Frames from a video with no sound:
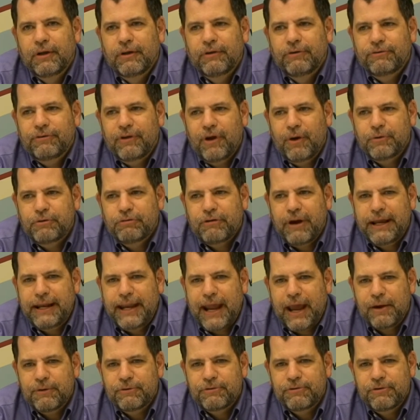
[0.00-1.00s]
So trade
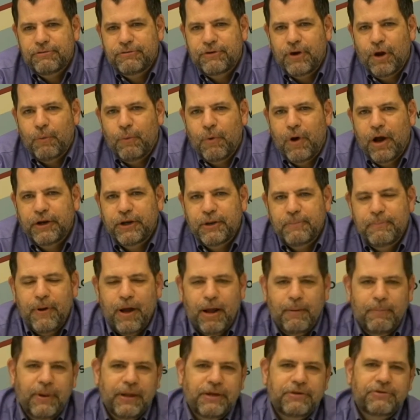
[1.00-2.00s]
houses don't want to
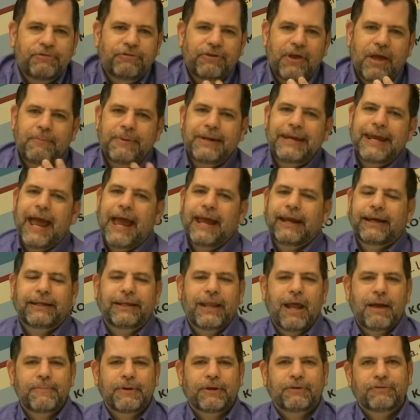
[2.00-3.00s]
publish
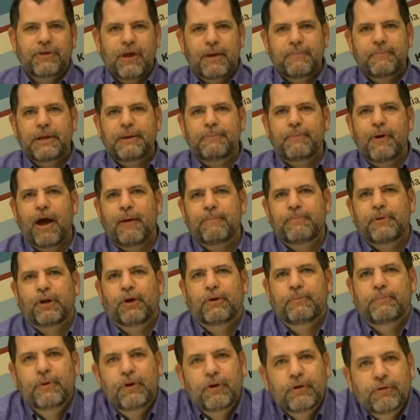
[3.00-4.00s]
semi-academic,
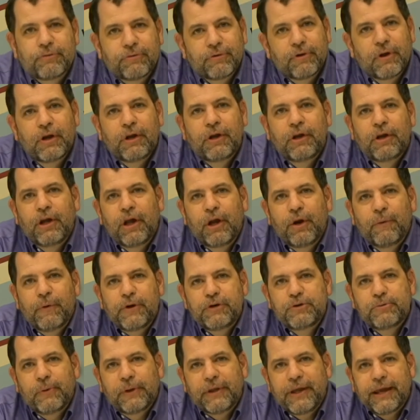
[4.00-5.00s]
semi-popular books,
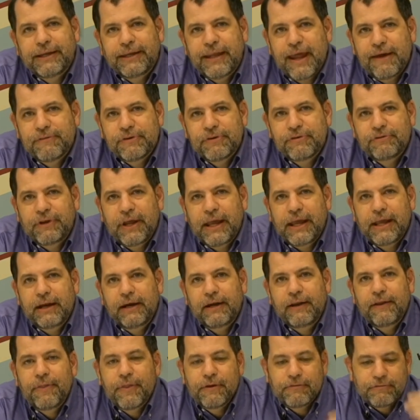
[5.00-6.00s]
which will get
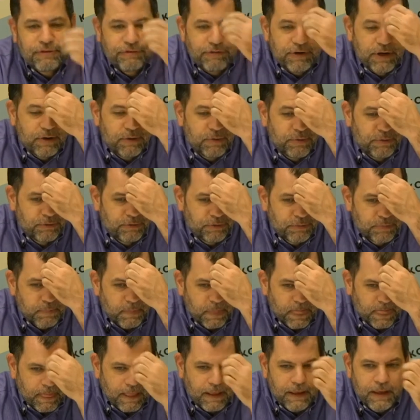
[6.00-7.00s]
devastated in the reviews.
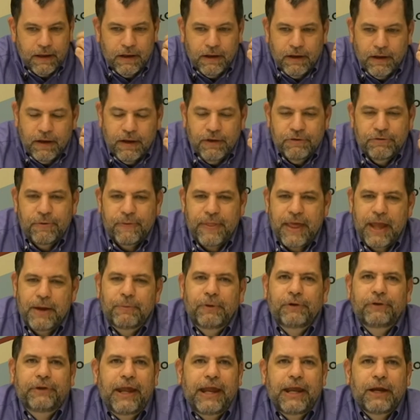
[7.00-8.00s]
So they
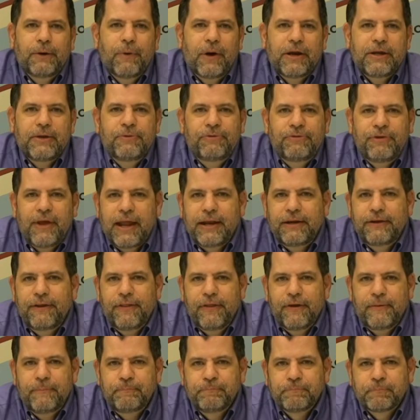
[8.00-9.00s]
will take what you send to
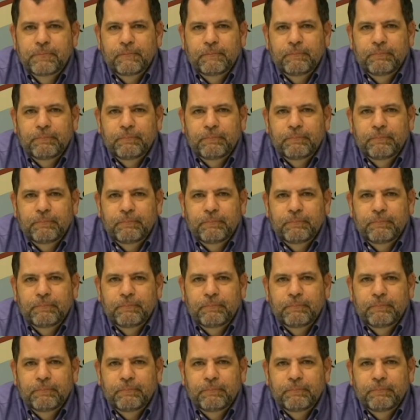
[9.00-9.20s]
them